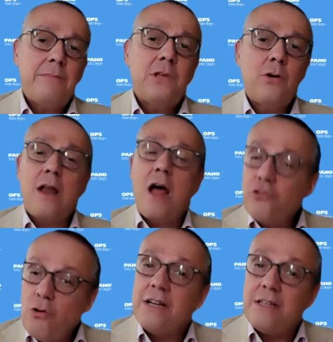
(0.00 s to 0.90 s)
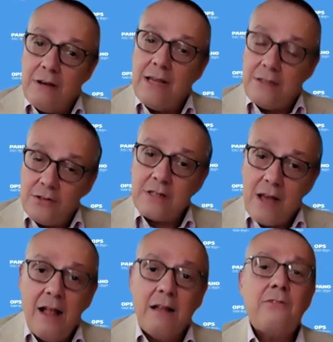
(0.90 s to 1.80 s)
you can auto-isolate
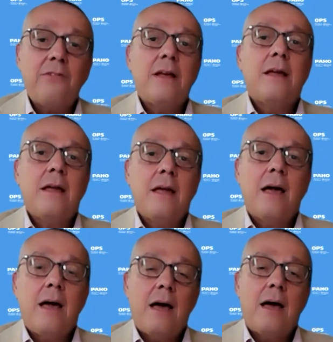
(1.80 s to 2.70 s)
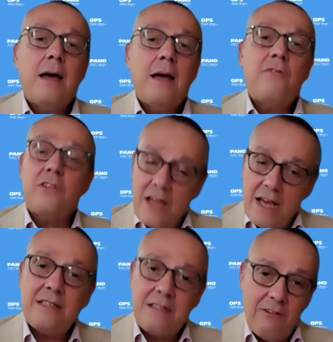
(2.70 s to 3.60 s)
yourself. If the test
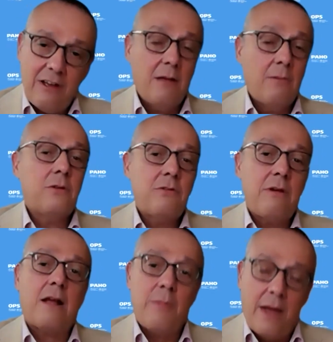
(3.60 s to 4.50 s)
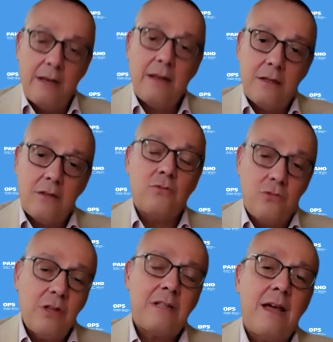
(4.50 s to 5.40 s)
is available, you recommend it to do
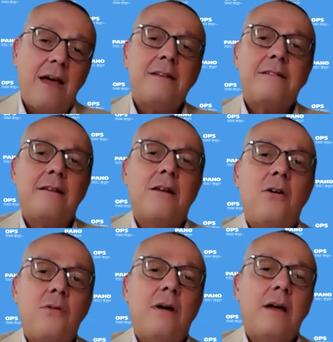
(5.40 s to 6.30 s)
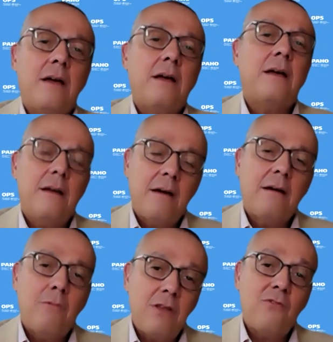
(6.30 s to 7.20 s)
the test, you know,
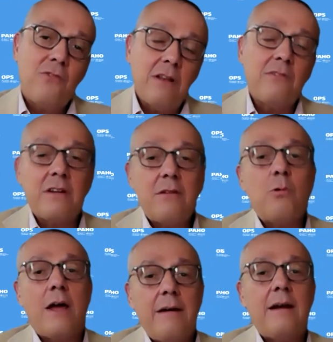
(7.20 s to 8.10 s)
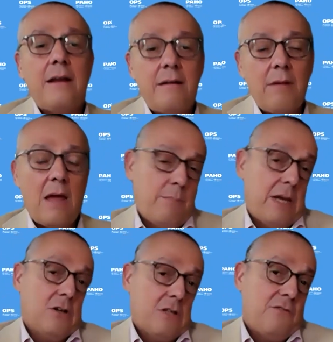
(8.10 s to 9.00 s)
when you feel under the weather, and
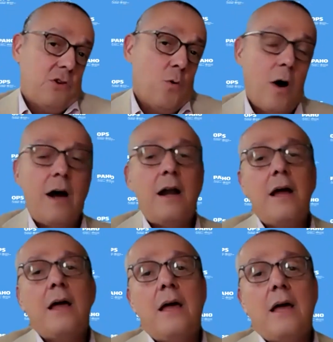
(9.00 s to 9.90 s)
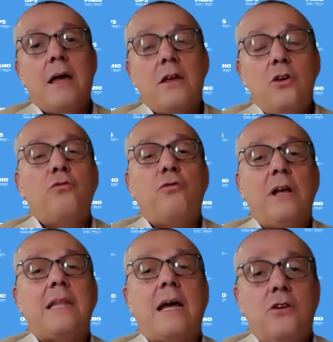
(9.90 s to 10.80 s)
because if you are, you feel
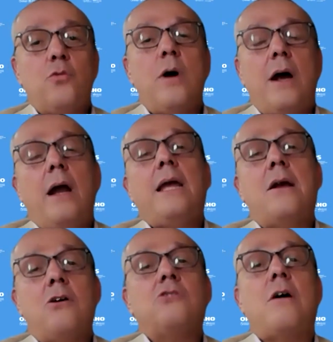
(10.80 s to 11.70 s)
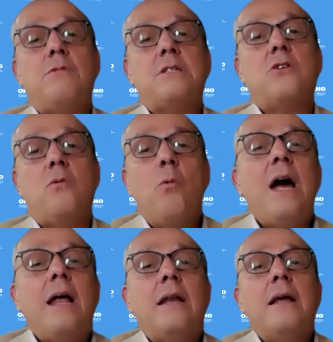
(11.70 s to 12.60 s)
that you were in contact with someone.